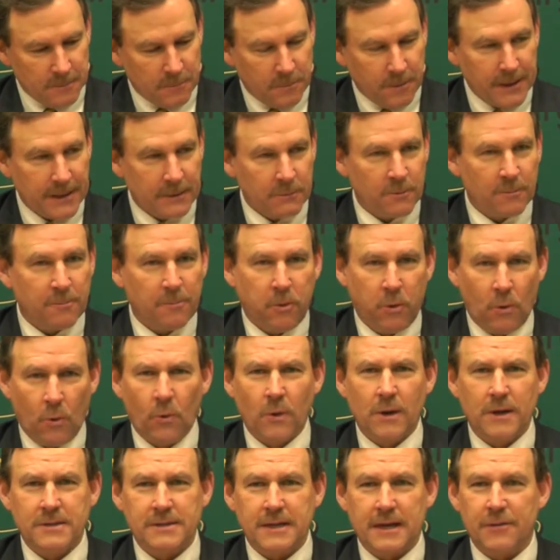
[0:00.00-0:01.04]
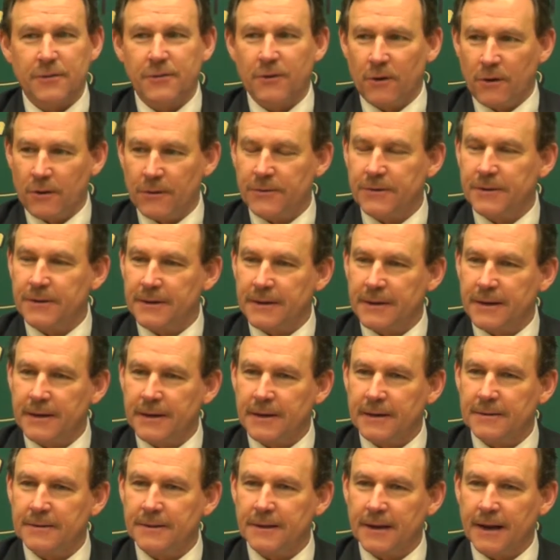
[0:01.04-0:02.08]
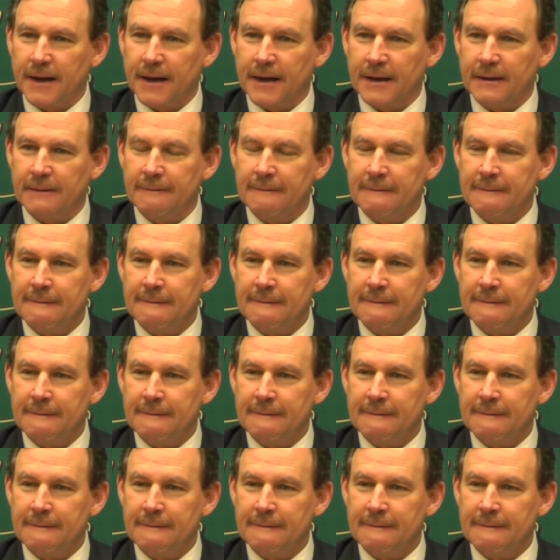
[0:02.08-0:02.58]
played with poise, I thought, tonight.